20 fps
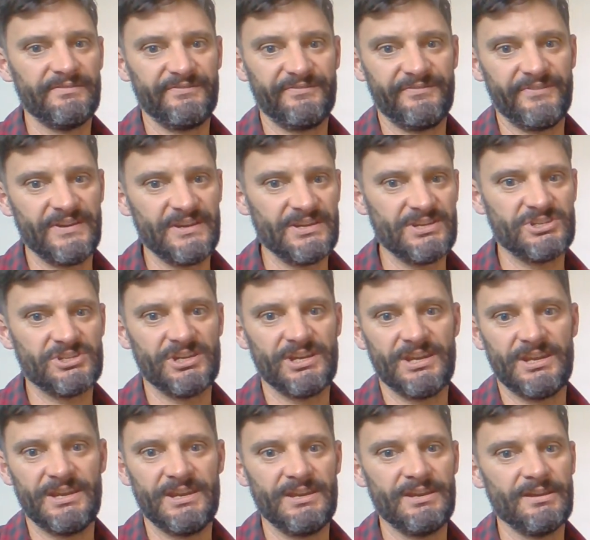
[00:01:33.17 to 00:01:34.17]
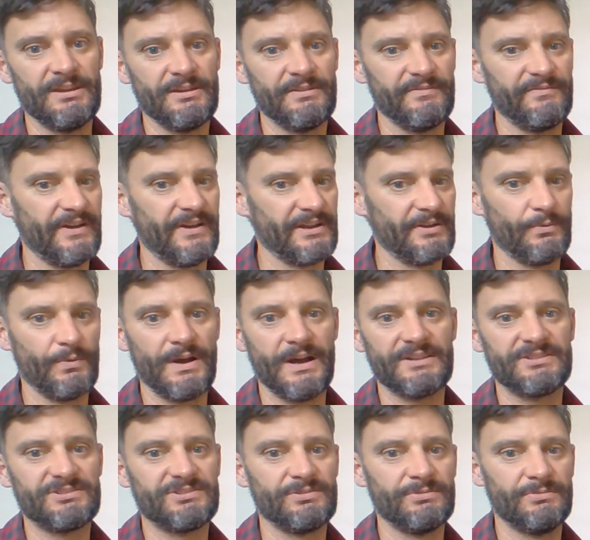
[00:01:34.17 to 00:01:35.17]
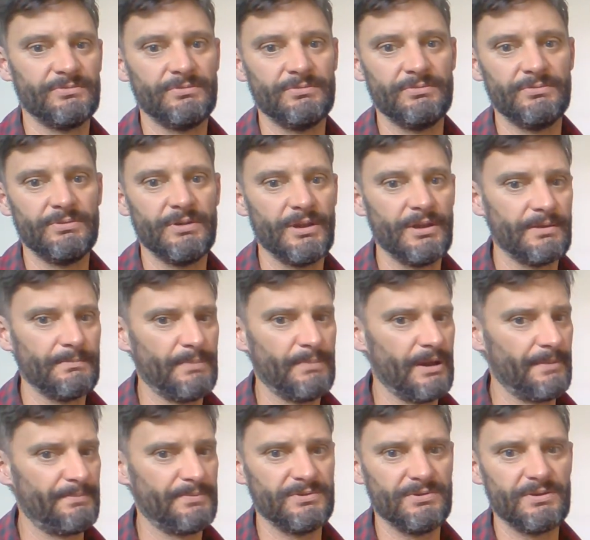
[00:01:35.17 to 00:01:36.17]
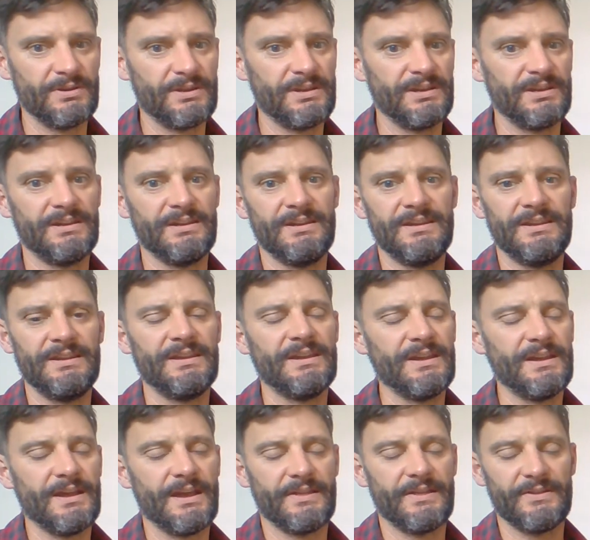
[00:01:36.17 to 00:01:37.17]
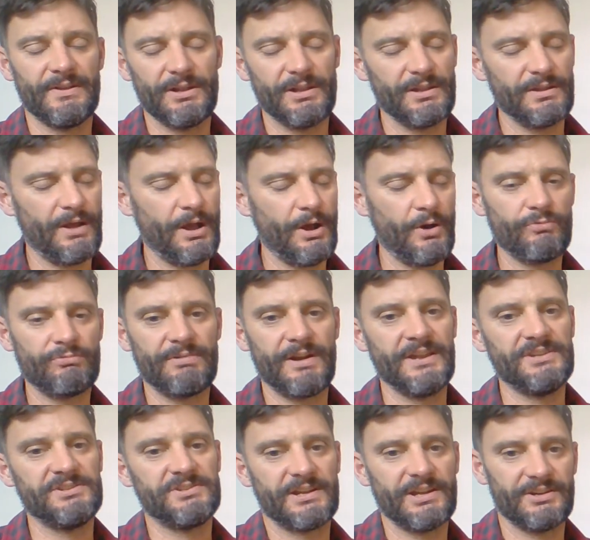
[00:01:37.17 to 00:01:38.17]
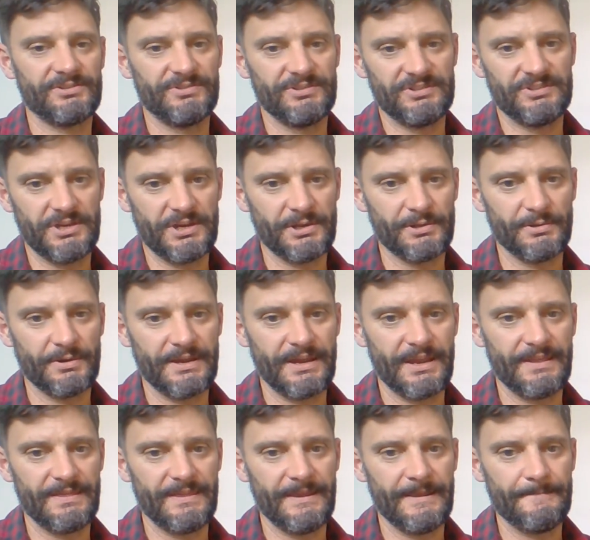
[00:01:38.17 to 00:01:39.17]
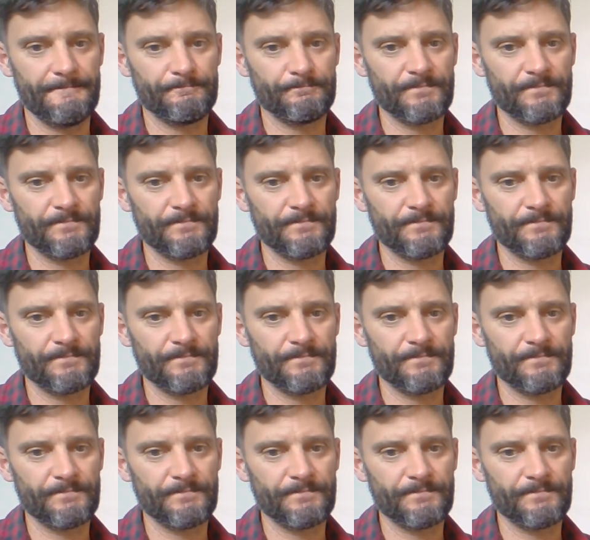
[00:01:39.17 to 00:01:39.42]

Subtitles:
Fiji, Vanuatu, Papua New Guinea, a whole range of countries that you can look at there.